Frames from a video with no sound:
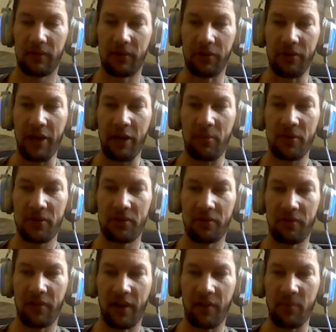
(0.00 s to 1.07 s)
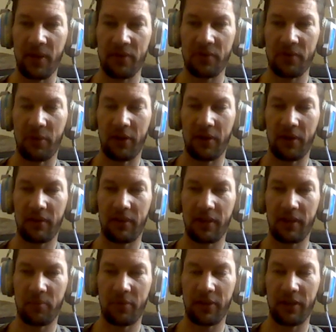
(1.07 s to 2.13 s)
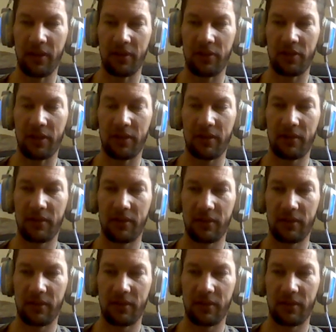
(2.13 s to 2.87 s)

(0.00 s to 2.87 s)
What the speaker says: Your neighbors are 5 miles apart. That's pretty legit.